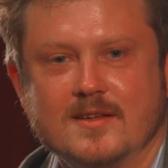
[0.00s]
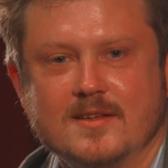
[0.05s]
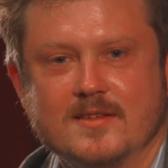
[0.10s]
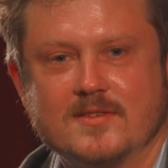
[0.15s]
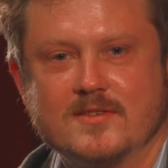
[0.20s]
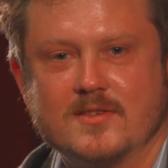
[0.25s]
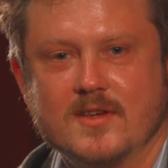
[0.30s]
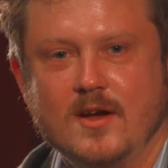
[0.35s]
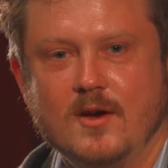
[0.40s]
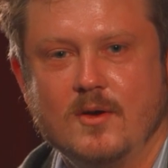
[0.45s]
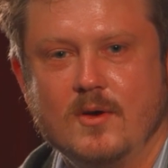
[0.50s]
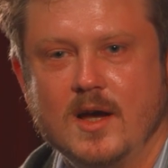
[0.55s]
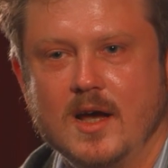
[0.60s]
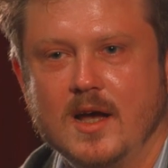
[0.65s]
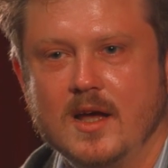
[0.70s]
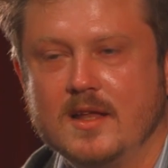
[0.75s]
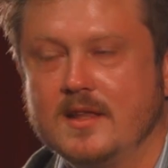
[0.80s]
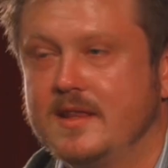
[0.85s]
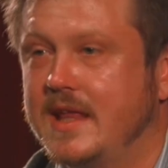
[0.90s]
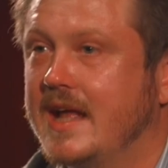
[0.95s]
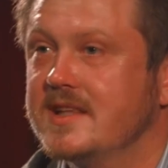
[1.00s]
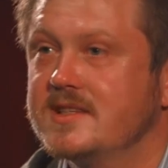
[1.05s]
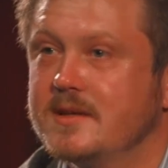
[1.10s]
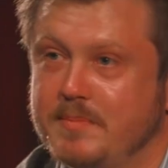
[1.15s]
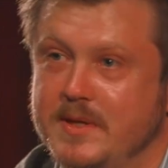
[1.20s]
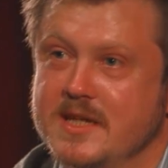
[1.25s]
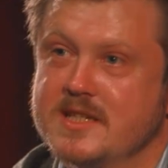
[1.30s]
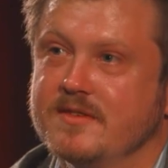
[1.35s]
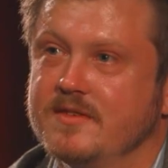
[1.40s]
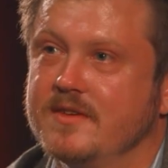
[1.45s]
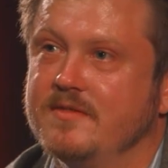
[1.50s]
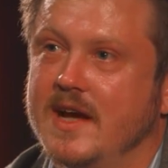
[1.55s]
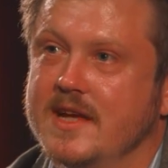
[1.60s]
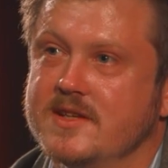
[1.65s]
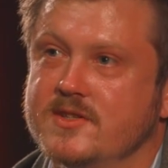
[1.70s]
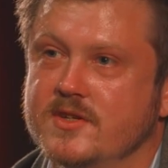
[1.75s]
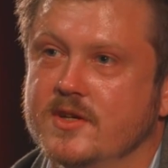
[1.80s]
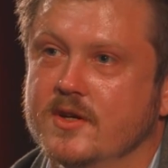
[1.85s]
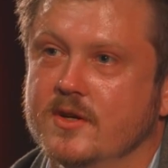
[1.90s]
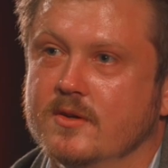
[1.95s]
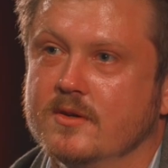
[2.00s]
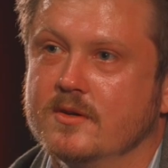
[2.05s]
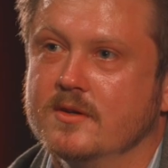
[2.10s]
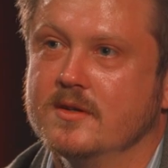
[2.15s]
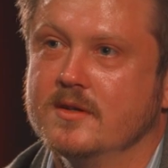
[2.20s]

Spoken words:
So that's a piece of advice too.